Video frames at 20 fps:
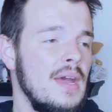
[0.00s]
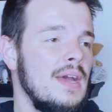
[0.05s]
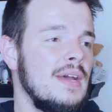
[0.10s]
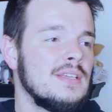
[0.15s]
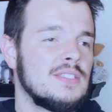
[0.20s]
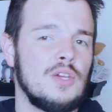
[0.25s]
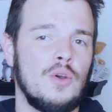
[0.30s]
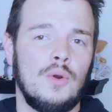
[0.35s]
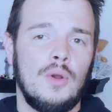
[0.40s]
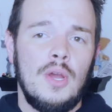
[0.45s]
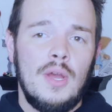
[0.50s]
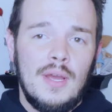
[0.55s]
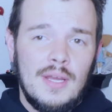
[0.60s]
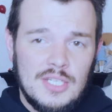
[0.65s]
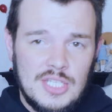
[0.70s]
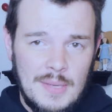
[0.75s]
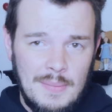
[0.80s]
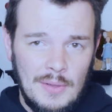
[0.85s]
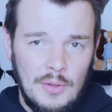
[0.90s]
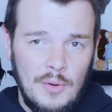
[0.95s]
So
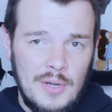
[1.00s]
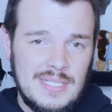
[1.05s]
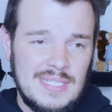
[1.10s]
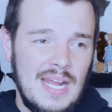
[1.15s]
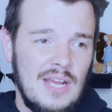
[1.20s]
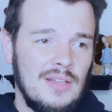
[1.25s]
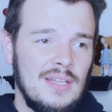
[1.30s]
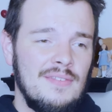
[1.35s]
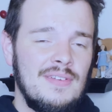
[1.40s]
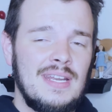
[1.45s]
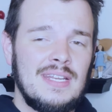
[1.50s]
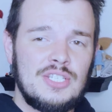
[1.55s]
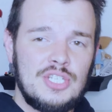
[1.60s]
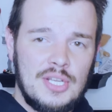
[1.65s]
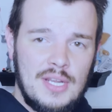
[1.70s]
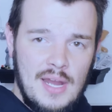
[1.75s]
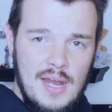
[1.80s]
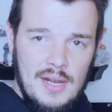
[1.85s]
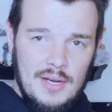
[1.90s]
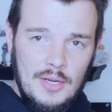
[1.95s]
Jamie Lloyd is not living in
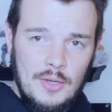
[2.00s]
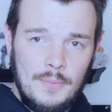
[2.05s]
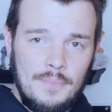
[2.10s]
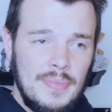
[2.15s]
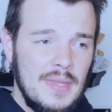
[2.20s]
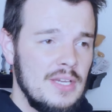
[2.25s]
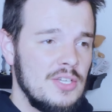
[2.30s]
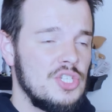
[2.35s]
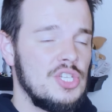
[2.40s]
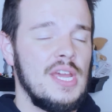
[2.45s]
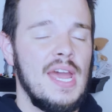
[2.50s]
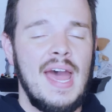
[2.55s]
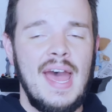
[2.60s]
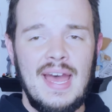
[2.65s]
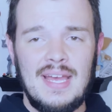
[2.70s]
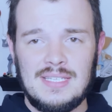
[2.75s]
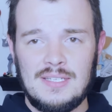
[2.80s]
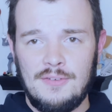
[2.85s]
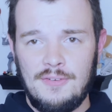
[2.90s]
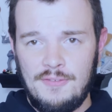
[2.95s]
Chicago. She
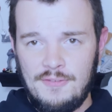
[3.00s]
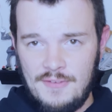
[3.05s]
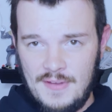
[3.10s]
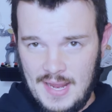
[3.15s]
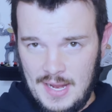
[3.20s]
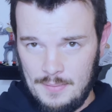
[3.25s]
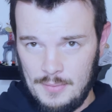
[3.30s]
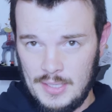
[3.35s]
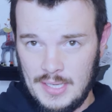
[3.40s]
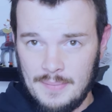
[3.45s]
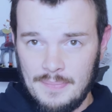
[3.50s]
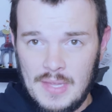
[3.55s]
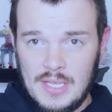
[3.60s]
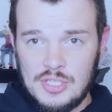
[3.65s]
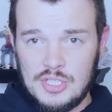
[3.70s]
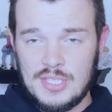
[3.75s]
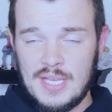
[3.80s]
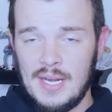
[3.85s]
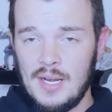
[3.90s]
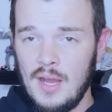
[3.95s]
has a family.
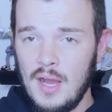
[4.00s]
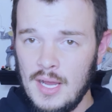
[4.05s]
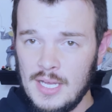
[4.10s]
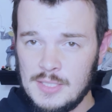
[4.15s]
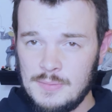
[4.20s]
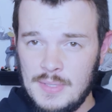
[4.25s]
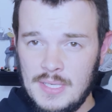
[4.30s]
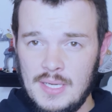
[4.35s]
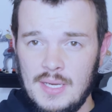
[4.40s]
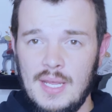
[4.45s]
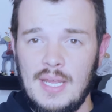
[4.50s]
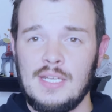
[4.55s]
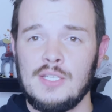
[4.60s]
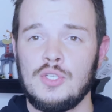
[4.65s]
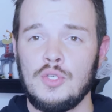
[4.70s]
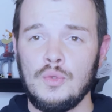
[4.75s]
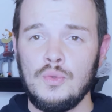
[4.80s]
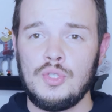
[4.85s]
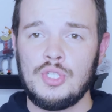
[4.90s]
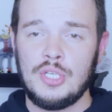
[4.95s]
She's got a husband and
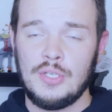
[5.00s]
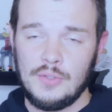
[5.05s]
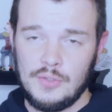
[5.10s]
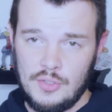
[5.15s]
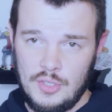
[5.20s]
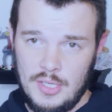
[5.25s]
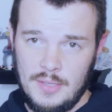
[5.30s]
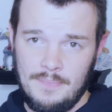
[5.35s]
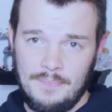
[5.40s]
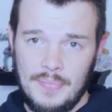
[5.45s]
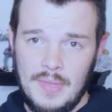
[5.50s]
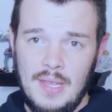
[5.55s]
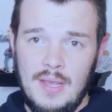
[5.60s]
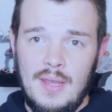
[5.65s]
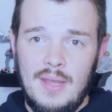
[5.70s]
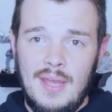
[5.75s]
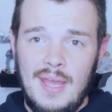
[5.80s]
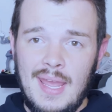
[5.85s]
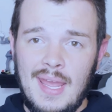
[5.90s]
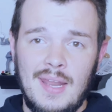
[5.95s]
two children.
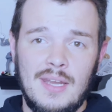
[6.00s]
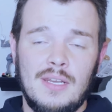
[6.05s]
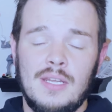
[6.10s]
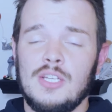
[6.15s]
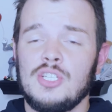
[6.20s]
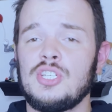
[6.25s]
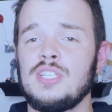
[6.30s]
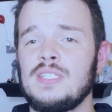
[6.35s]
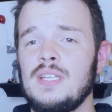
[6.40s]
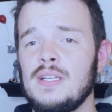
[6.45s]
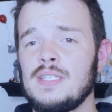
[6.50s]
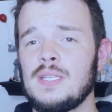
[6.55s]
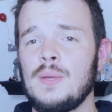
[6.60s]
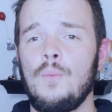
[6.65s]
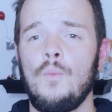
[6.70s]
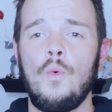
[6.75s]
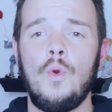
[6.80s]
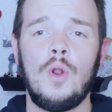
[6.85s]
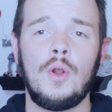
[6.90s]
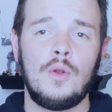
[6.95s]
And she's done
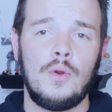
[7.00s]
some work